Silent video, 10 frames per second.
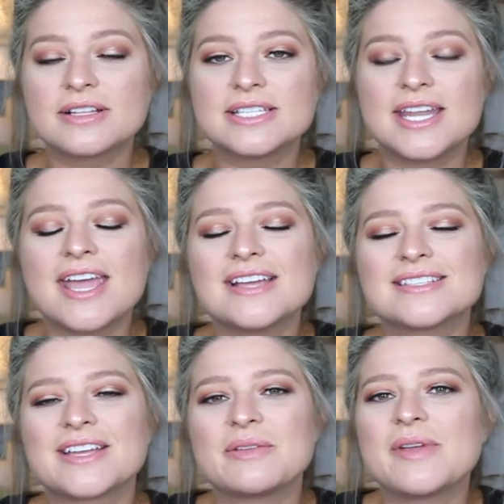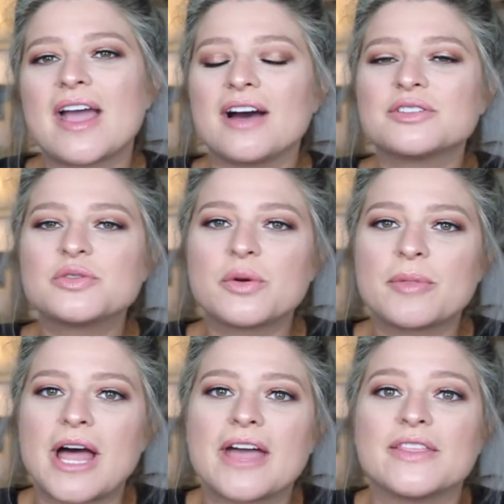Today is going to be how to
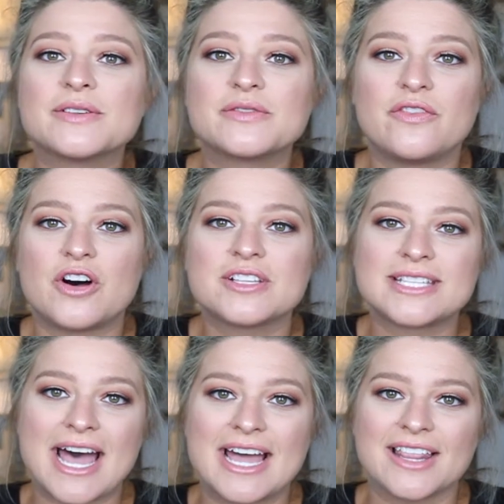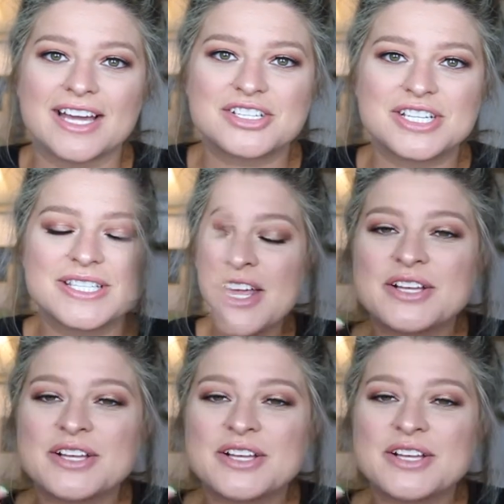apply those false eyelashes.